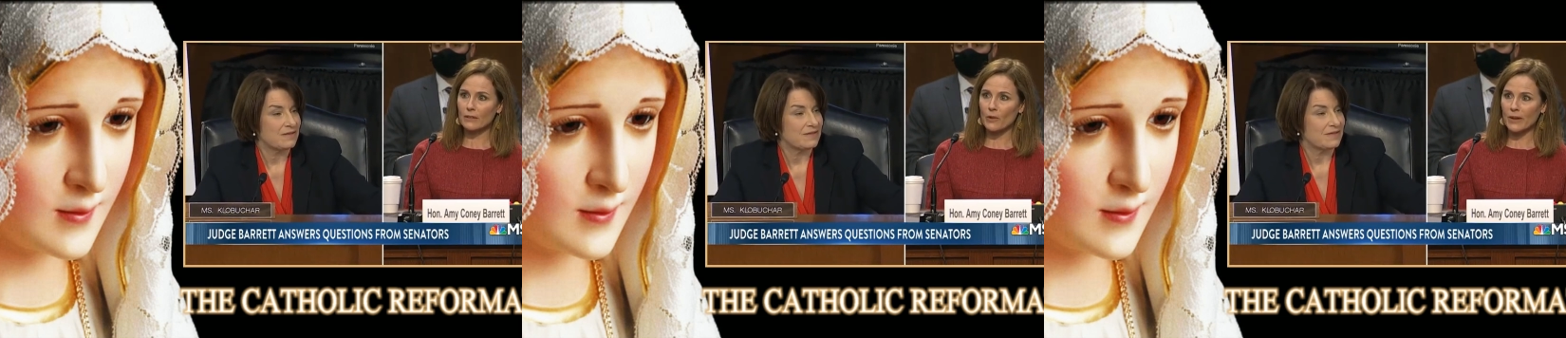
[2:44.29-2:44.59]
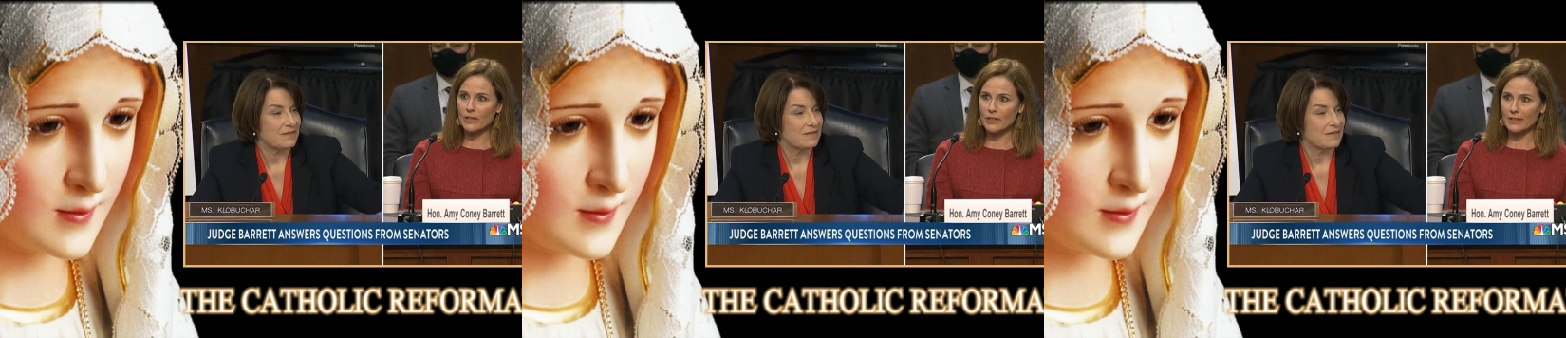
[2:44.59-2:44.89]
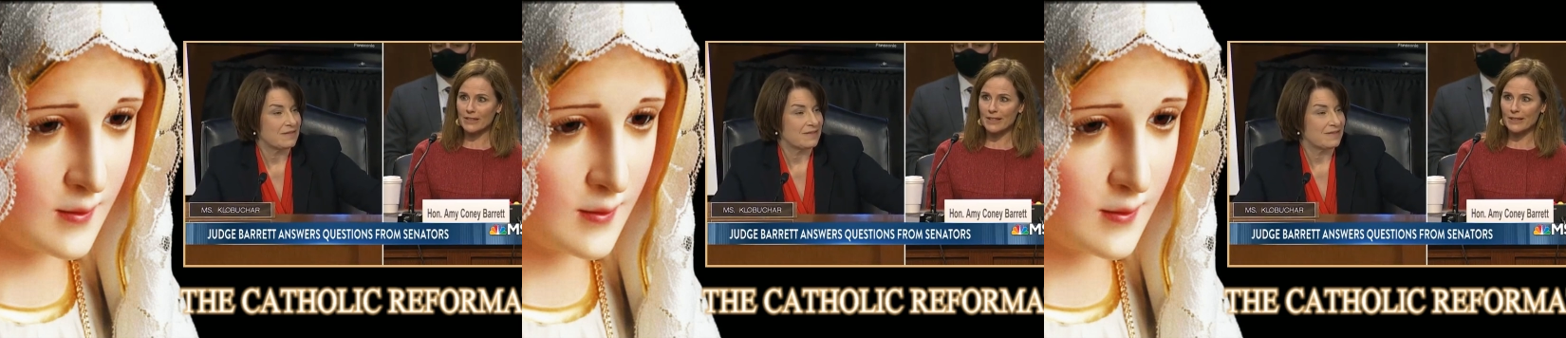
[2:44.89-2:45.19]

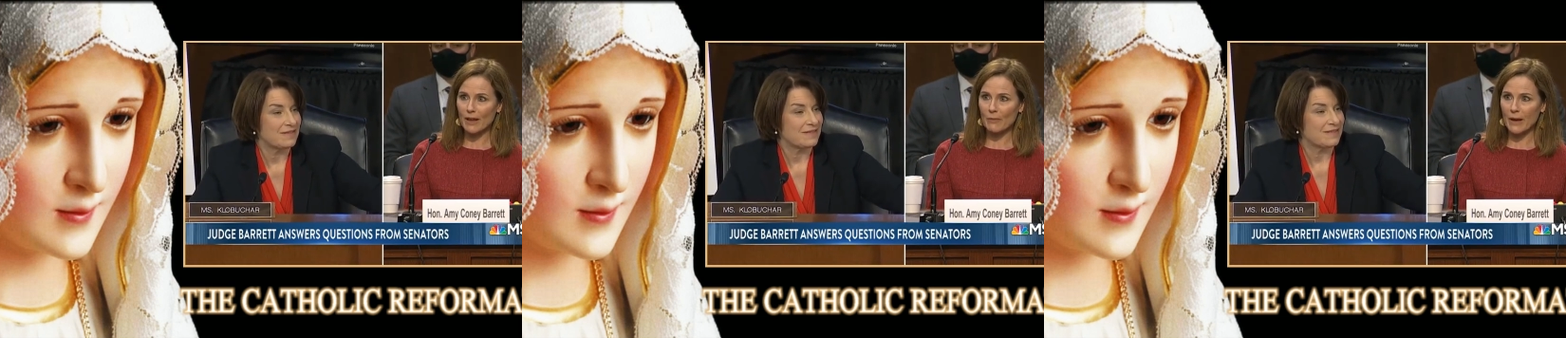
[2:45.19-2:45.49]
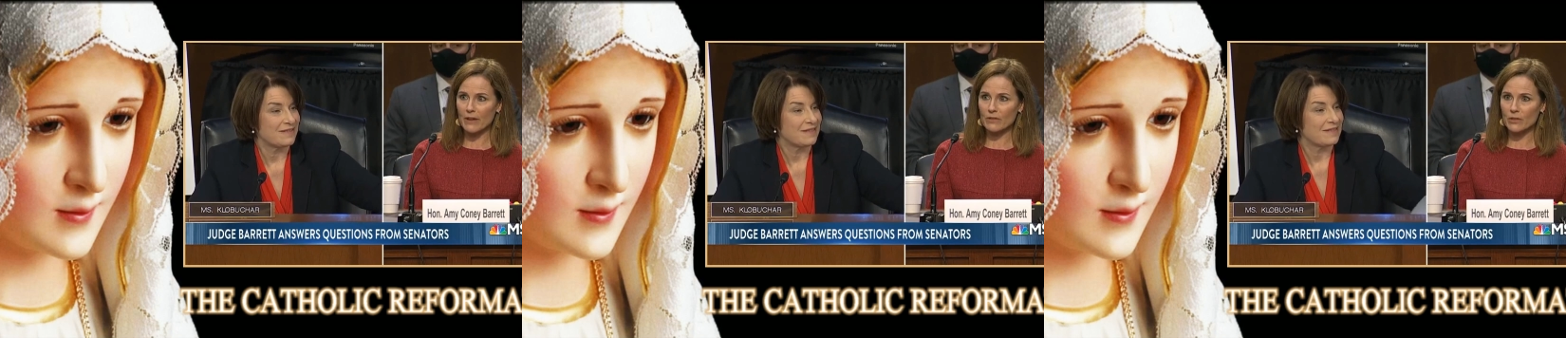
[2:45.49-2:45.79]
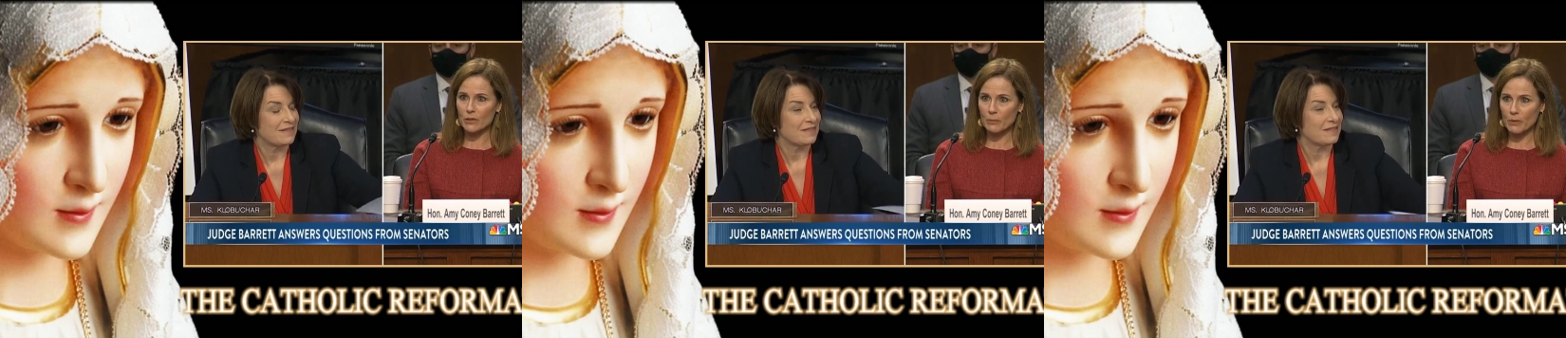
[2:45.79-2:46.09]
Speaker 1: questions about
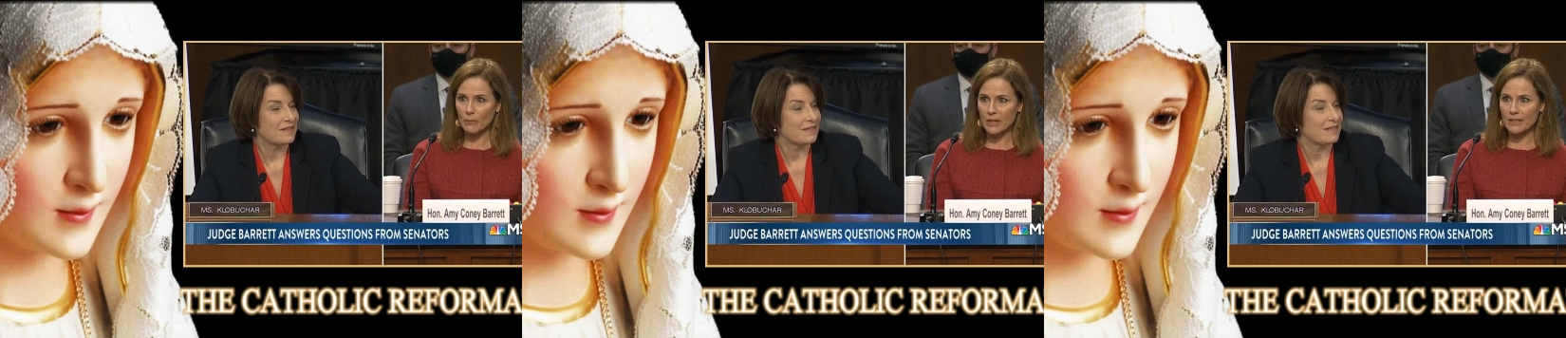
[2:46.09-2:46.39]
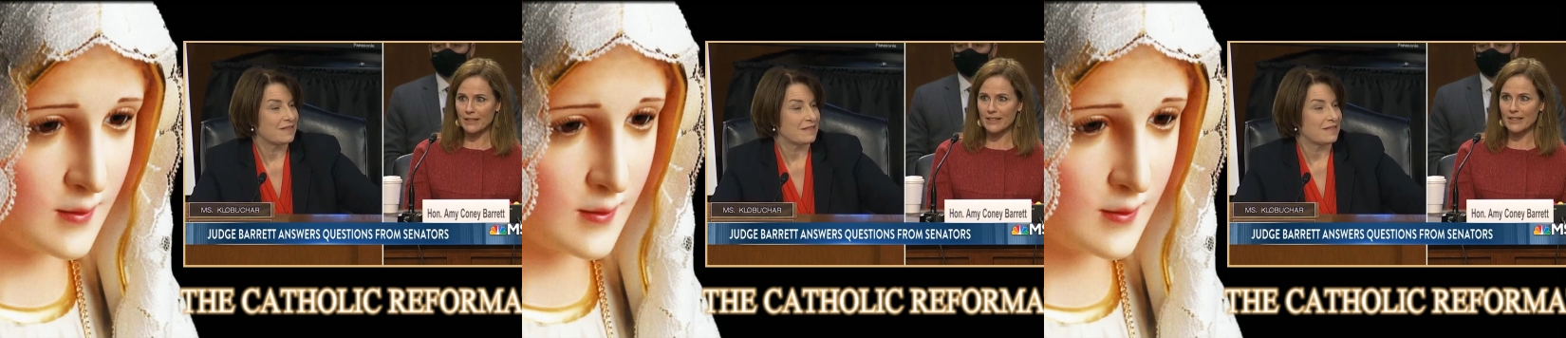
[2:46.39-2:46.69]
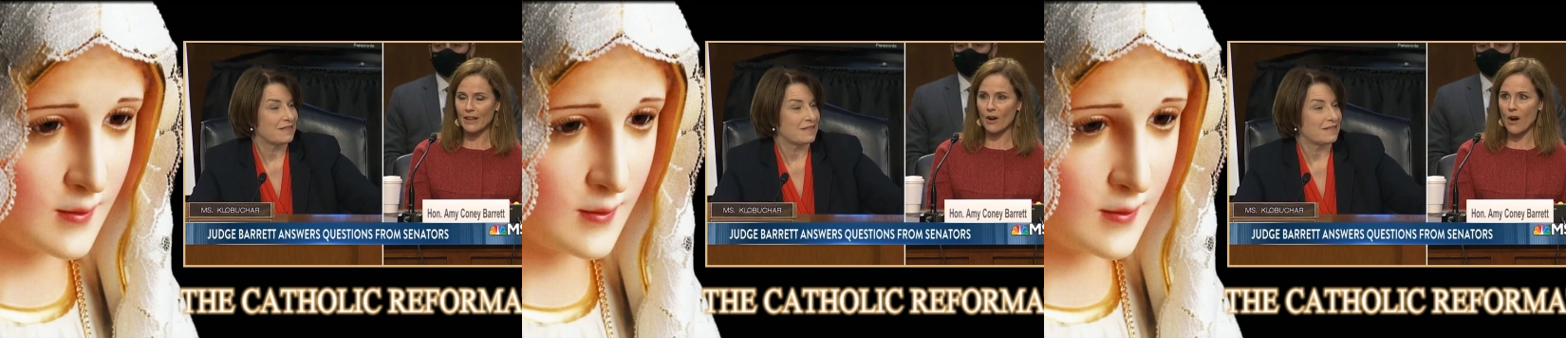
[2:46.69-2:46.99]
super precedents
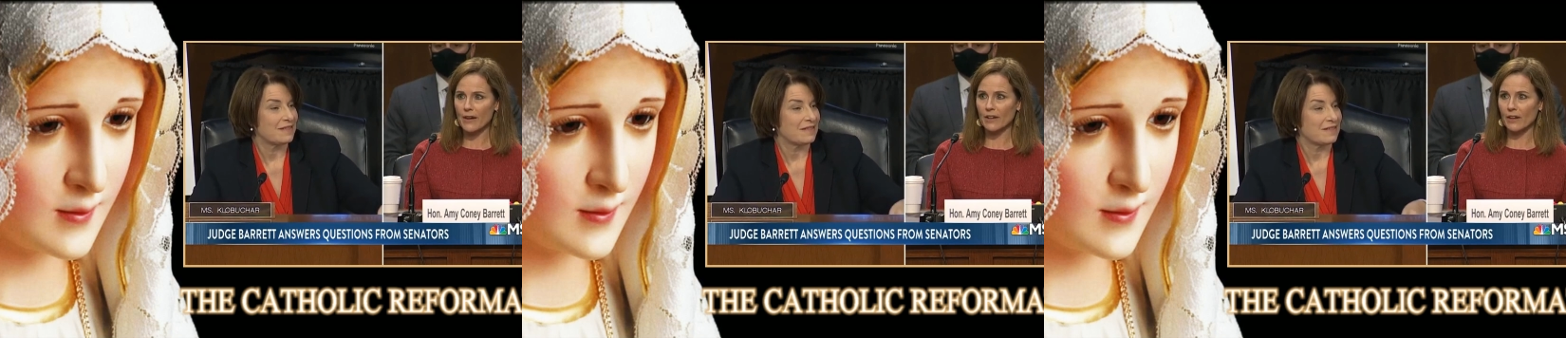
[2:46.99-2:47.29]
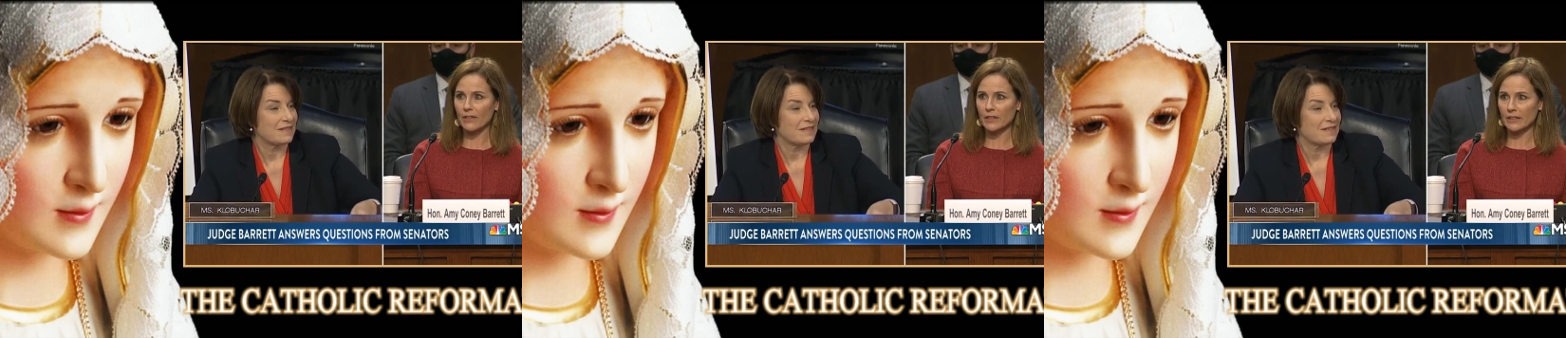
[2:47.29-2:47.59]
that aren't on the